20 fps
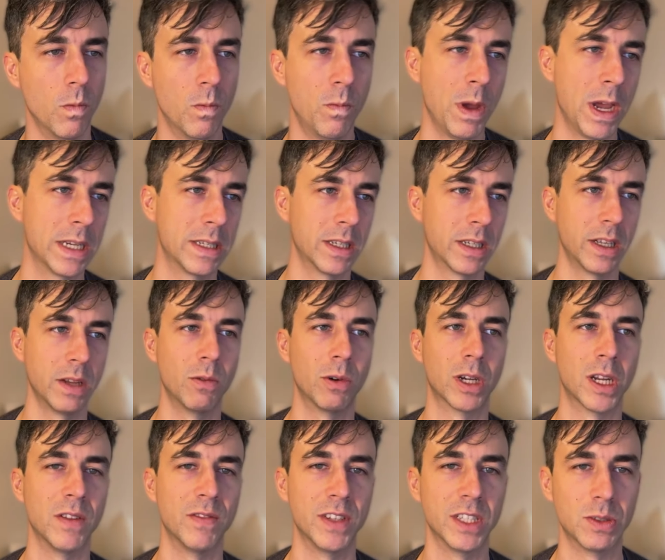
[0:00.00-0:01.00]
Basically,
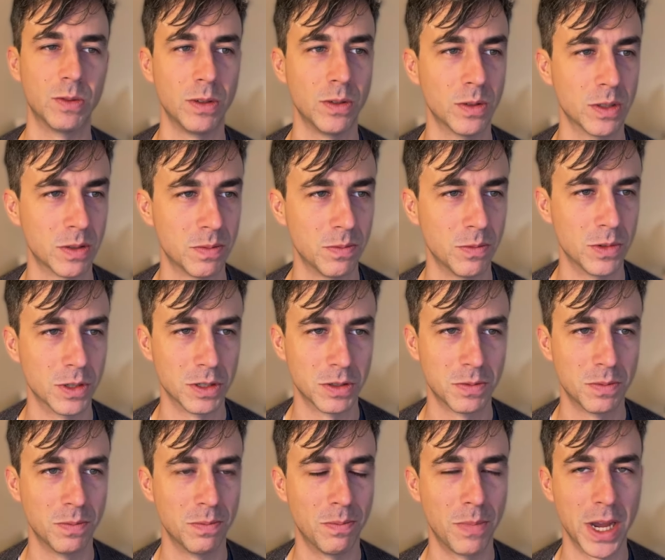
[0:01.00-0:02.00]
what convinced me
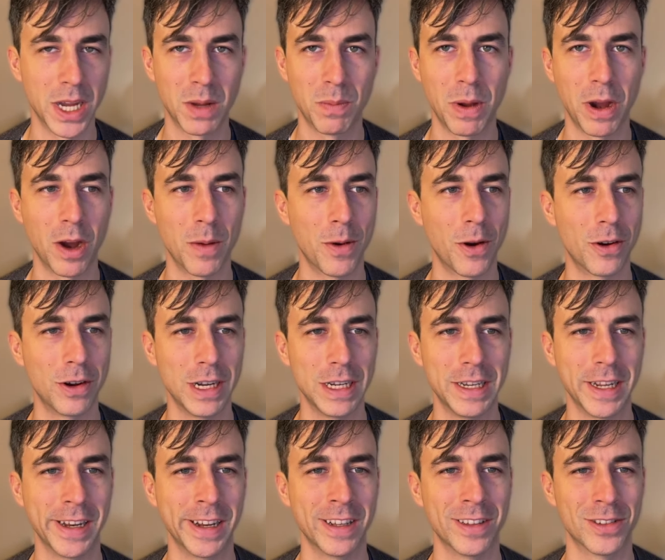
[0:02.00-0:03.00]
was Mike Param already
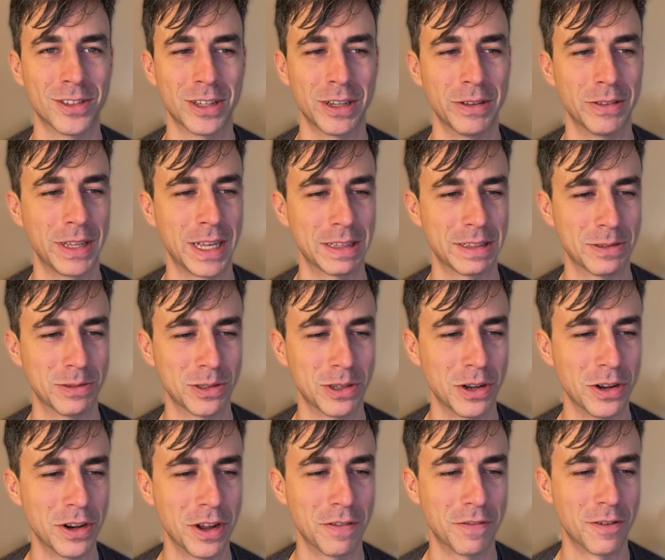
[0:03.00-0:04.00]
did it, so that's
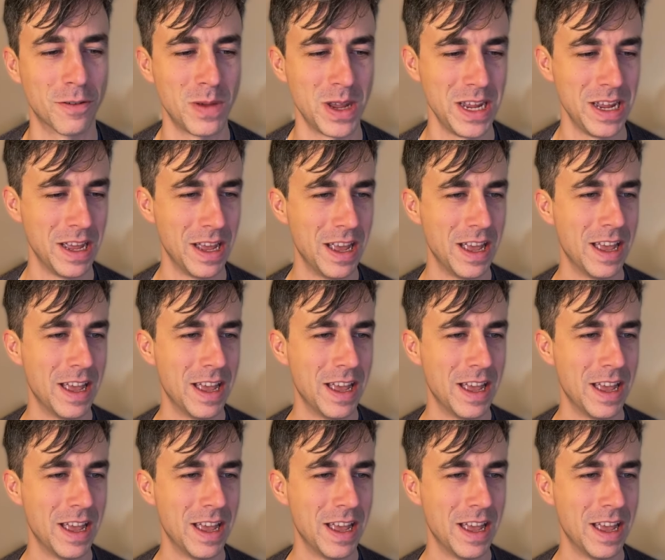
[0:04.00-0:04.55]
good enough for me.